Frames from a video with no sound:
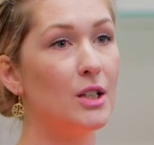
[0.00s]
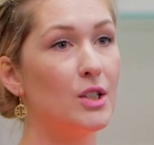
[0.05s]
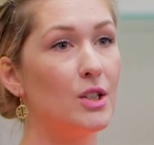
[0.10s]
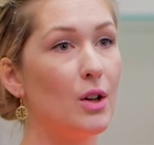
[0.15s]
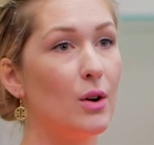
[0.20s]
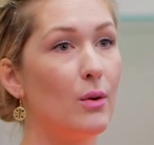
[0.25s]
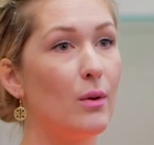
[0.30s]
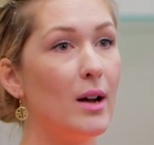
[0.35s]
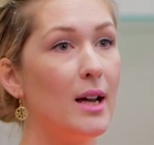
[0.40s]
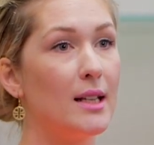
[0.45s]

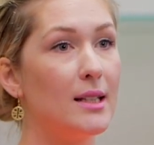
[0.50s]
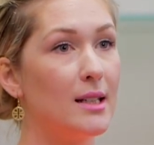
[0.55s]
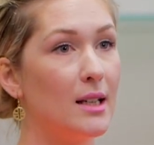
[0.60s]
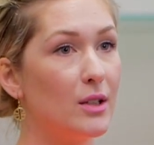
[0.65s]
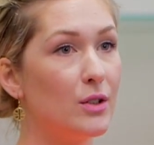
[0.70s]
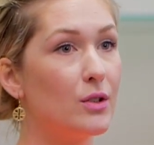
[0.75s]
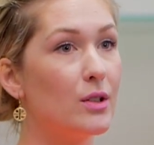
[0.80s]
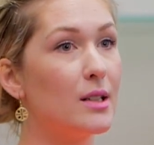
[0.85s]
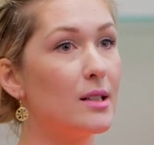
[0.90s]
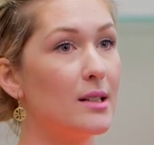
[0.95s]
So it's
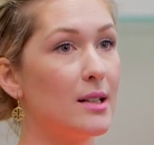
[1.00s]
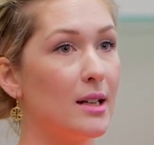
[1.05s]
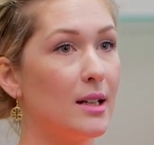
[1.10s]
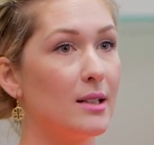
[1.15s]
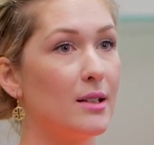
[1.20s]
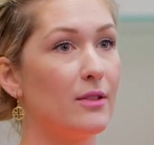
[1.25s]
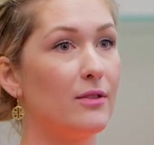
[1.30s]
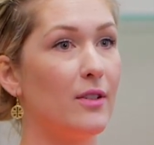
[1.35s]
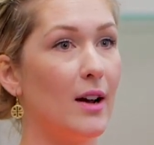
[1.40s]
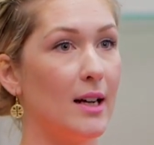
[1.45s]
interesting
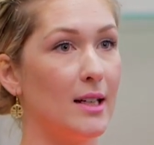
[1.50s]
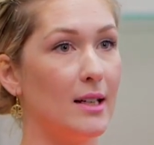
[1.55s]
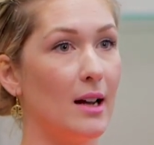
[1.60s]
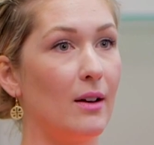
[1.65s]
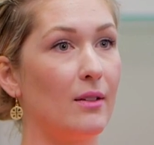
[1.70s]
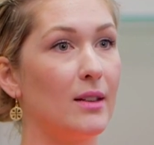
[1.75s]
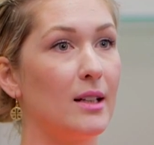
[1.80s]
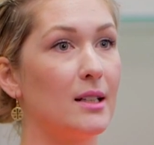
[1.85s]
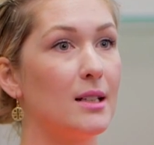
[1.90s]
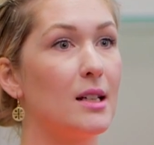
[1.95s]
to find
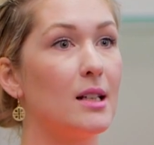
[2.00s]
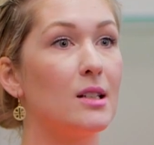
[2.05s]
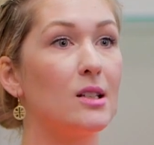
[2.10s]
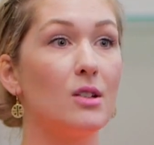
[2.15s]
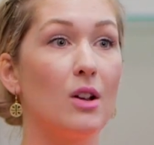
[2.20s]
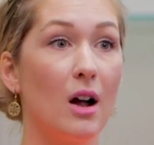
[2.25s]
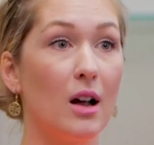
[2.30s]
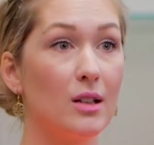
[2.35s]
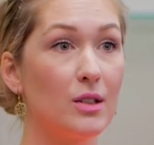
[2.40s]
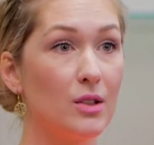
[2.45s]
out that
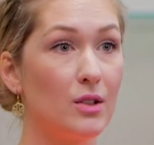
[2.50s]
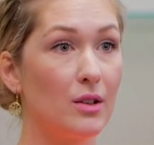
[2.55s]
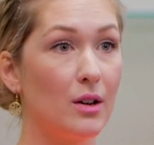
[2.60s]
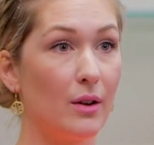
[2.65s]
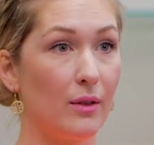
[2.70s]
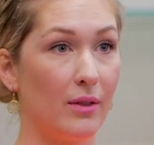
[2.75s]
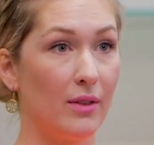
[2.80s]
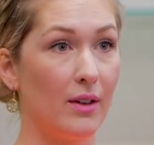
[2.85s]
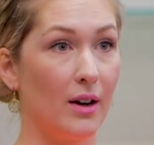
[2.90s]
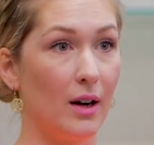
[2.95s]

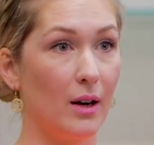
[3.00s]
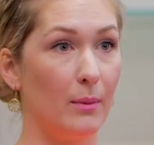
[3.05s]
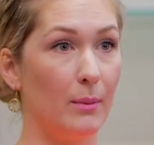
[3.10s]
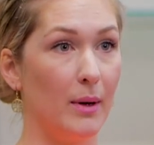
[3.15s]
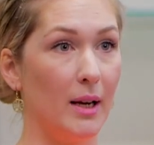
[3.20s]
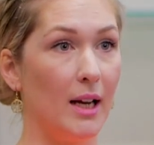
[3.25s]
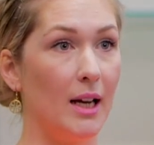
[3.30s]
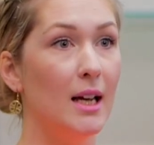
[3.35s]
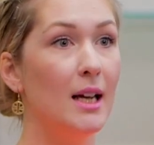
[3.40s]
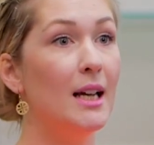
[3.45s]
testosterone
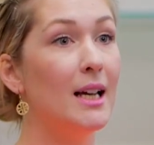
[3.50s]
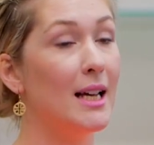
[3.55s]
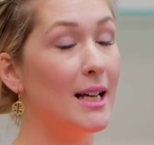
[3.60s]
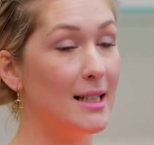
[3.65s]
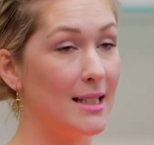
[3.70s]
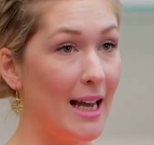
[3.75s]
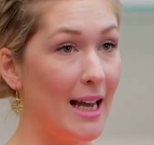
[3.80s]
therapy is